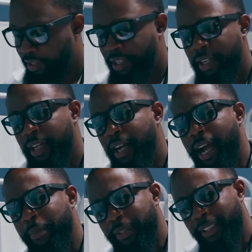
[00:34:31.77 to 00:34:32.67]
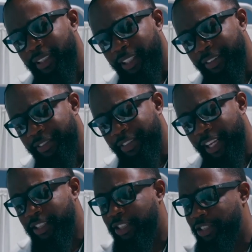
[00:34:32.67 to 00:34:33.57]
He. I believe
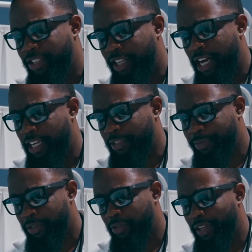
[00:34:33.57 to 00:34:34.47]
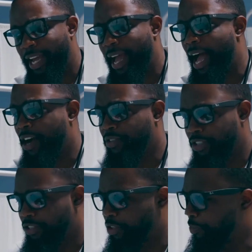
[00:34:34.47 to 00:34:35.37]
they took her to the hospital that
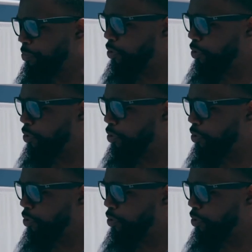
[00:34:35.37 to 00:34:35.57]
houses her